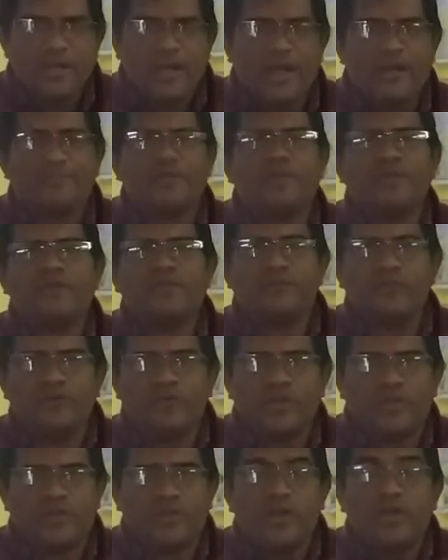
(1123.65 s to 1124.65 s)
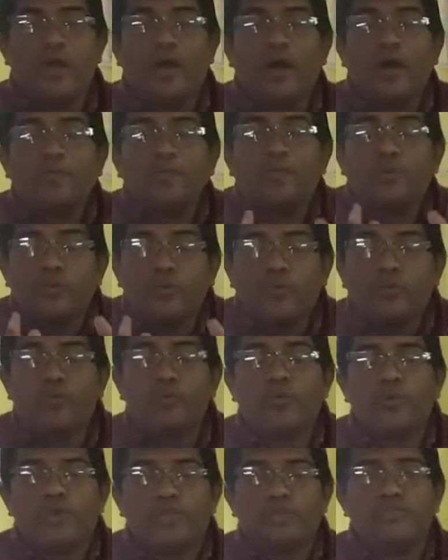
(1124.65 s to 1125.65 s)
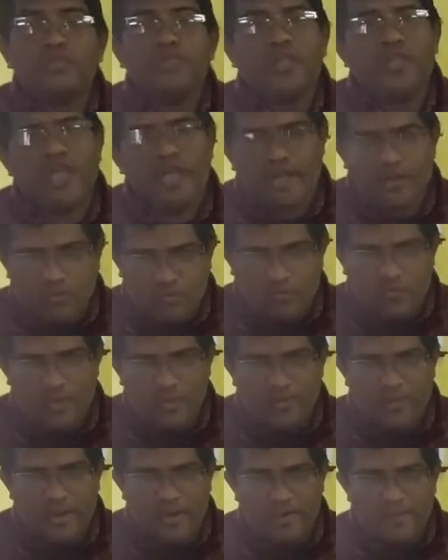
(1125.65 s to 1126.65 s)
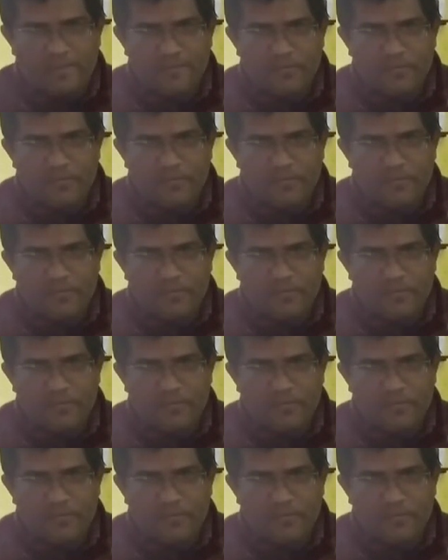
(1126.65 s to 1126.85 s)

after 14, up to reach the achromic point.